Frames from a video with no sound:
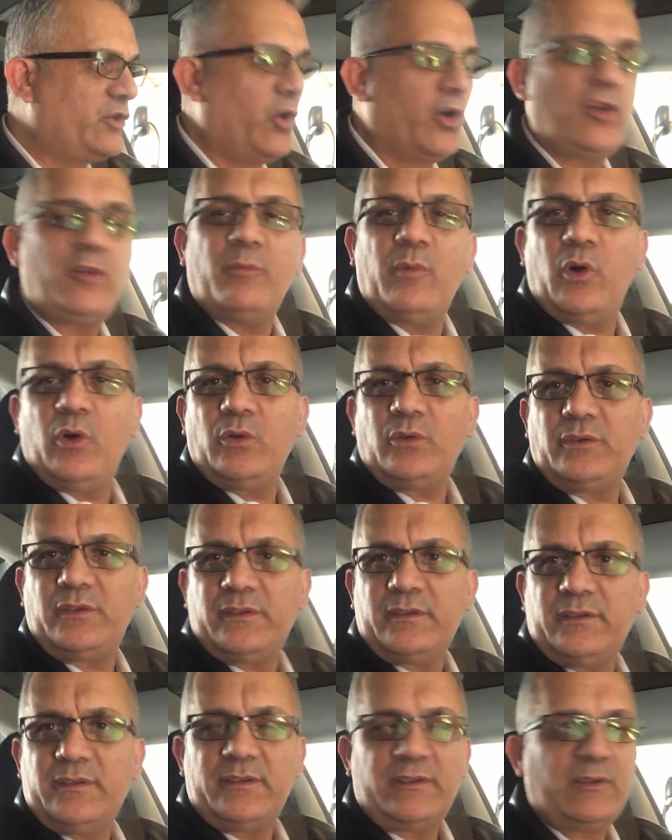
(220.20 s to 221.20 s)
Dog
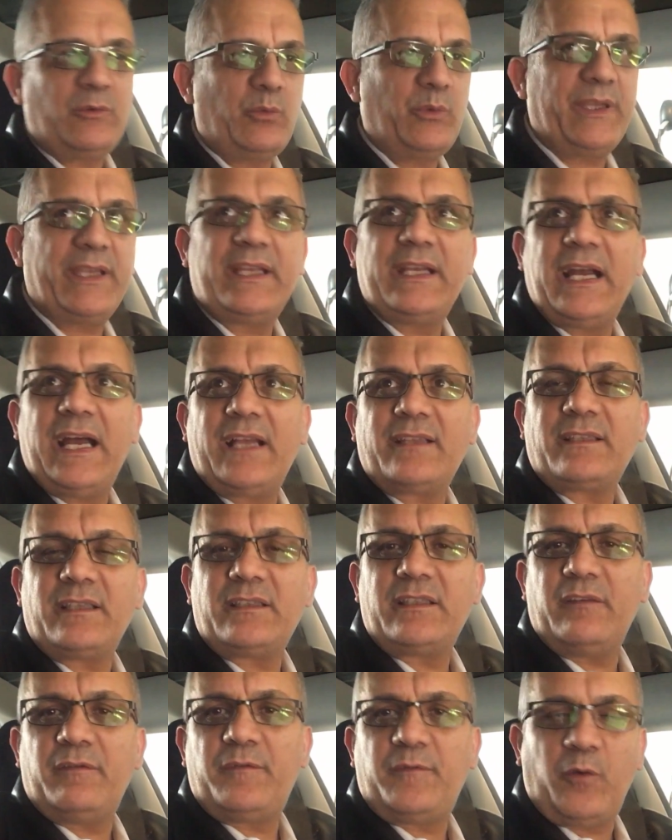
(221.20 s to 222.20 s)
mode, we
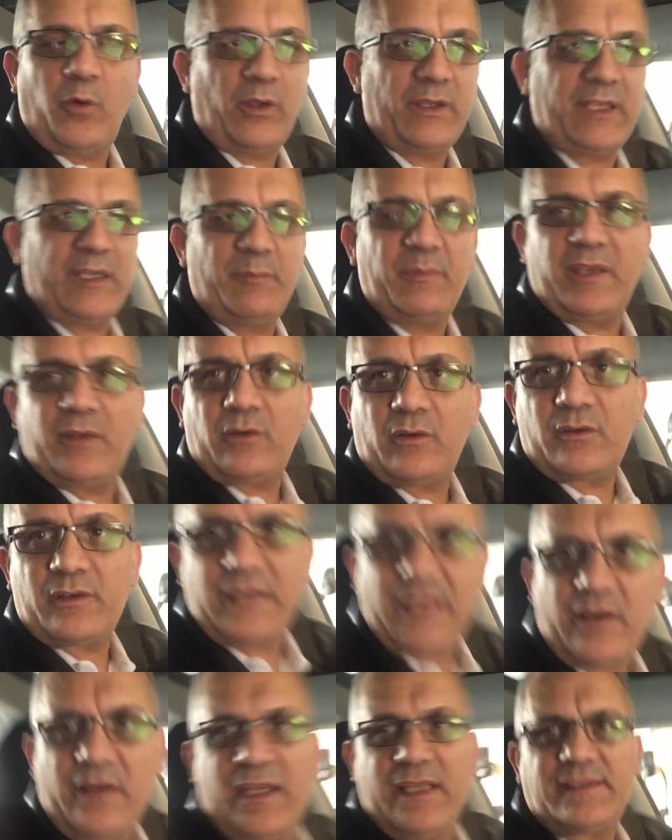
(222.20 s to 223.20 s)
got the folding mirror.
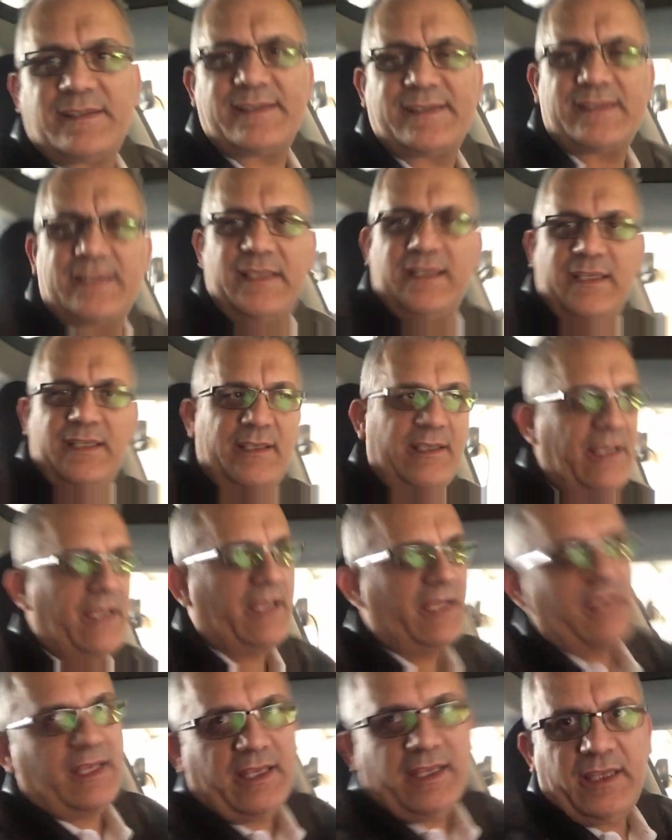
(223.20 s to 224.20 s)
Now let's see
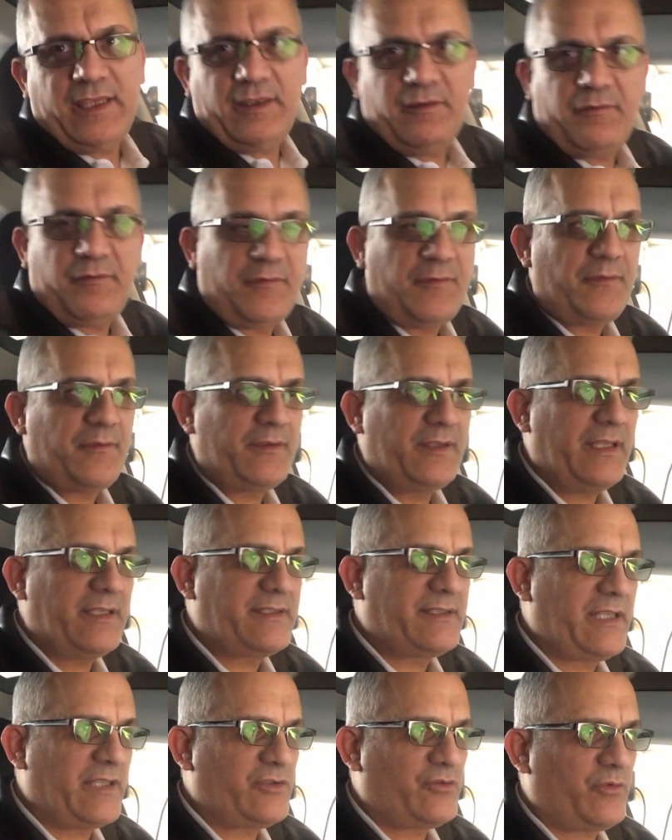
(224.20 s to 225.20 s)
if the
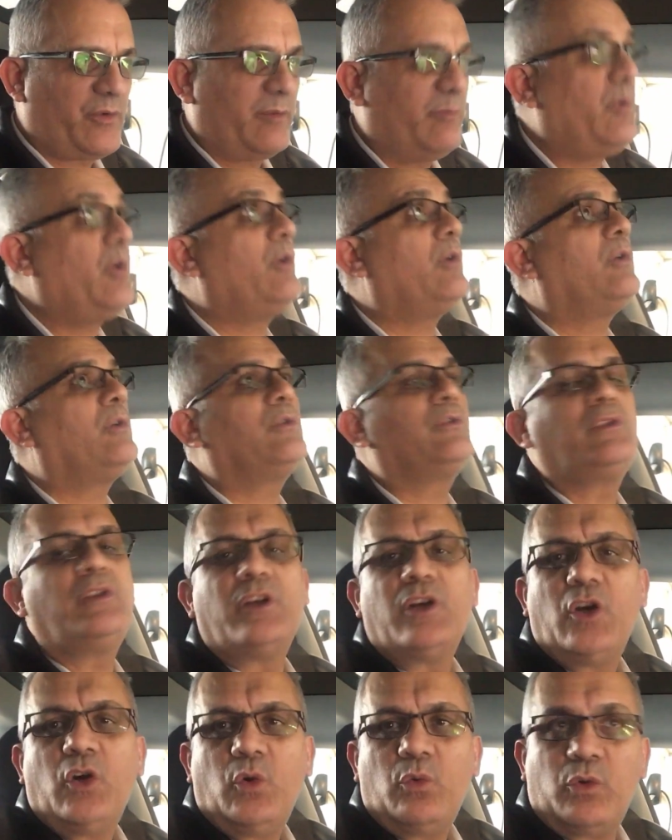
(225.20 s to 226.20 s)
Sentry mode
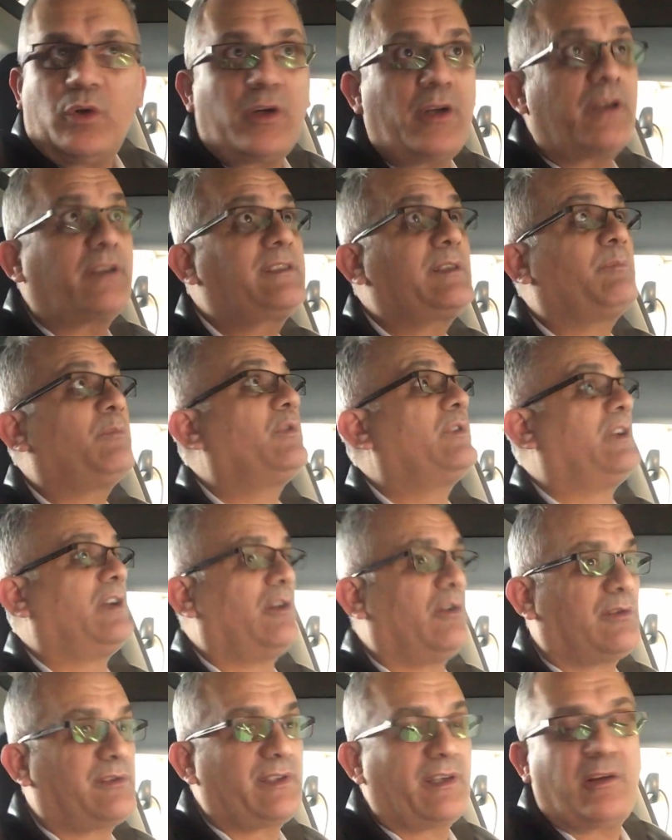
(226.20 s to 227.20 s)
works. I'm going to
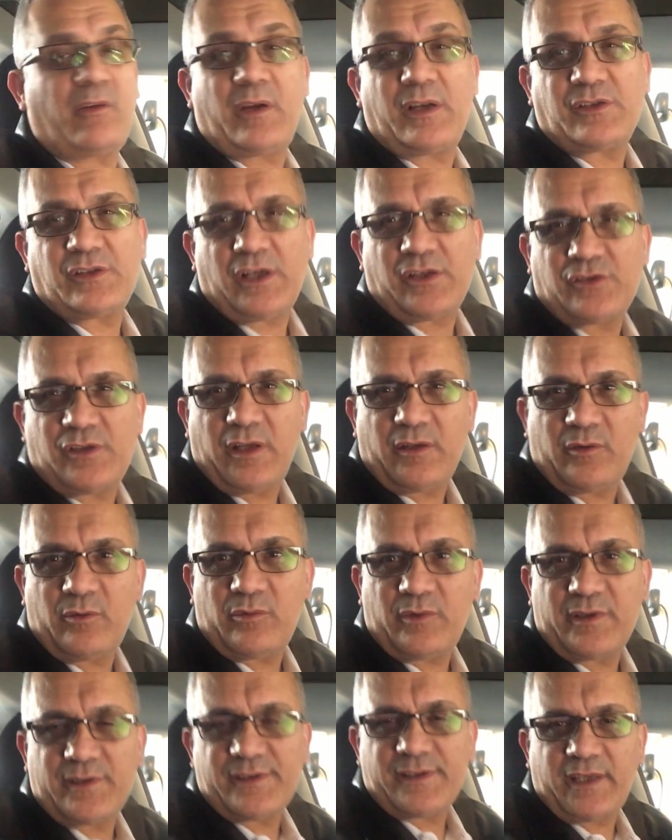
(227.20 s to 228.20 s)
close the garage, actually. I don't
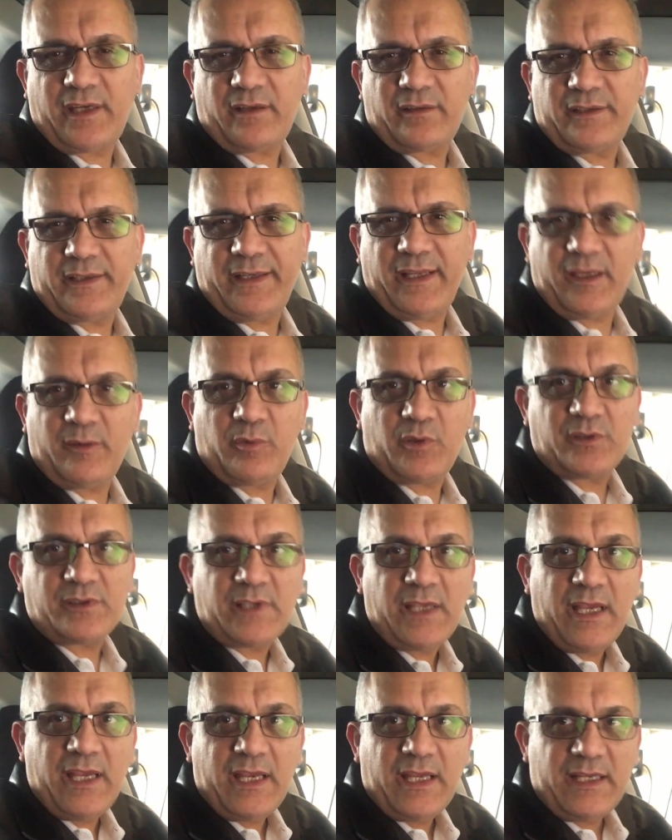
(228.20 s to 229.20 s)
want to scare the neighbors.
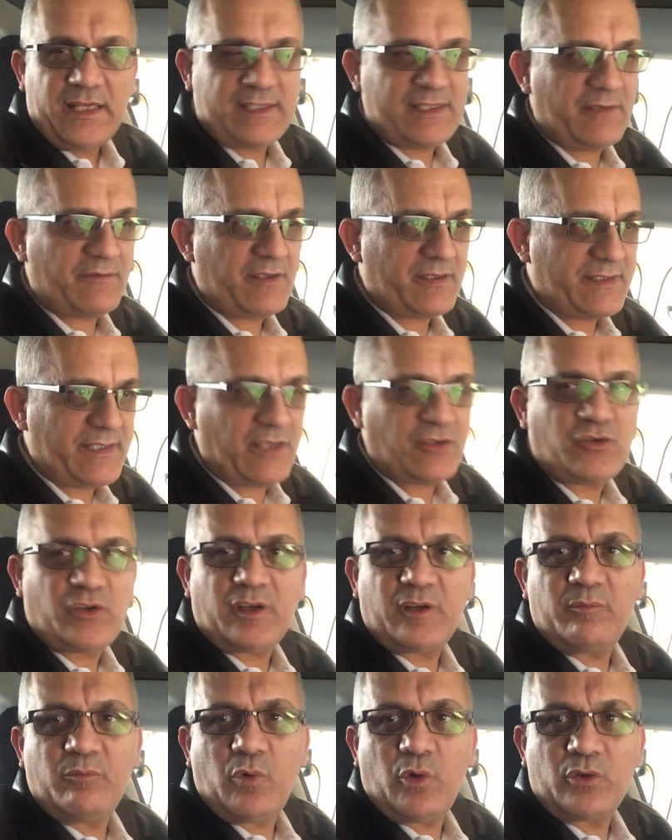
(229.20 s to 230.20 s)
Let's see if the
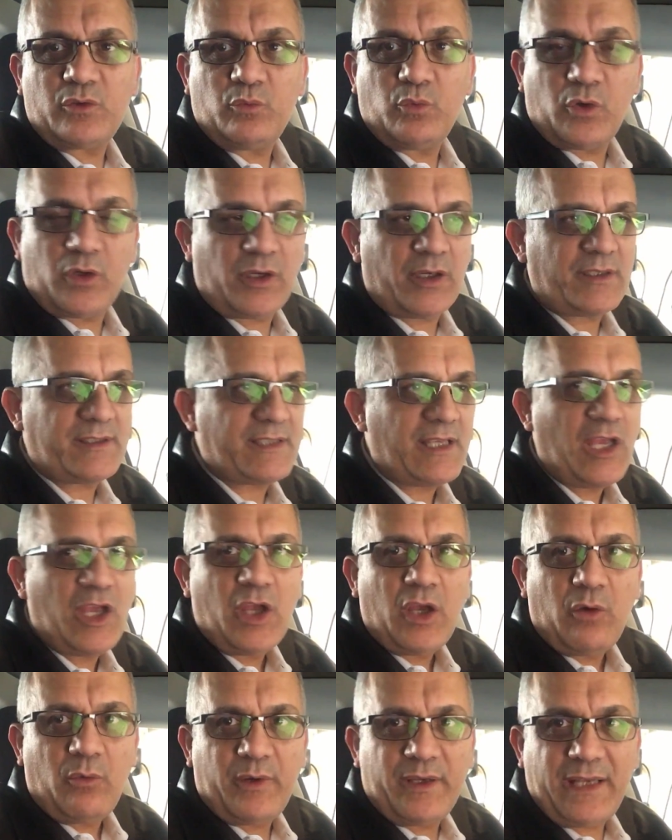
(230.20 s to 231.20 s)
Sentry mode works
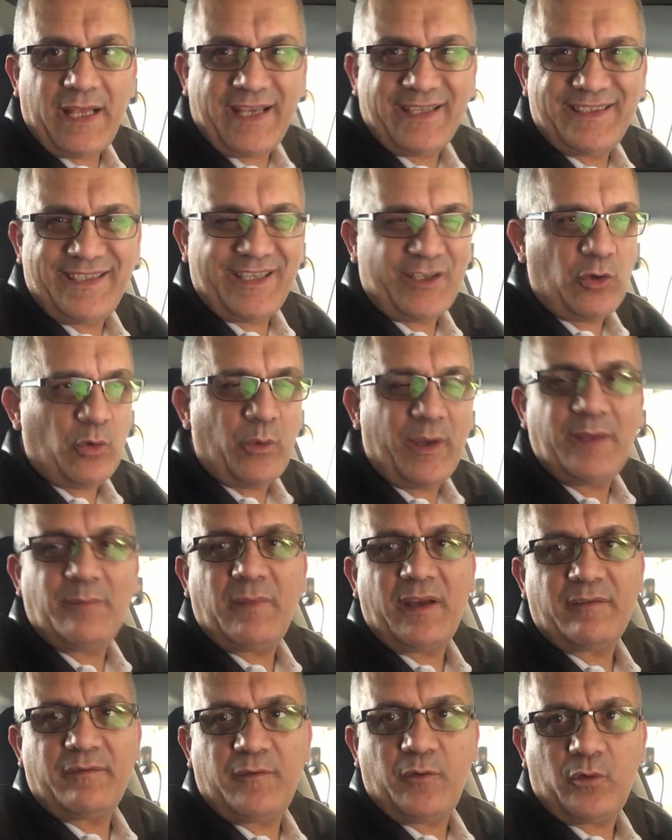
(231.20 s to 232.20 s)
when I take away
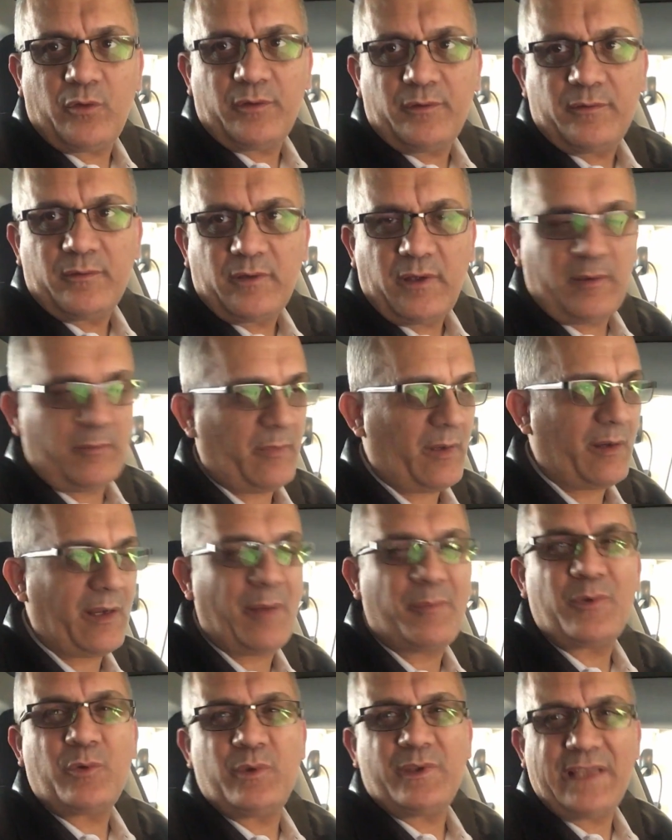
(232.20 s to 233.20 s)
my phone. I'm
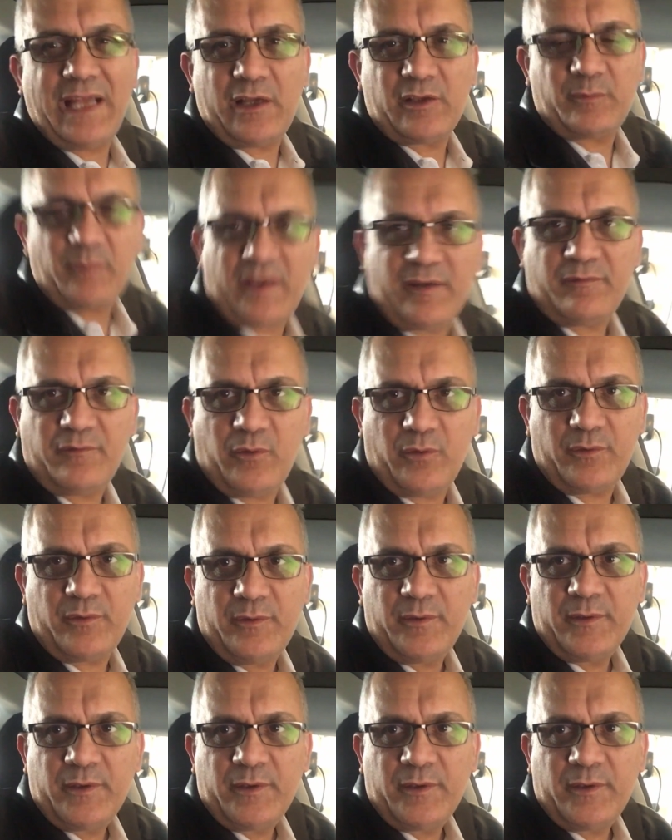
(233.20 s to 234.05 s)
coming without my phone.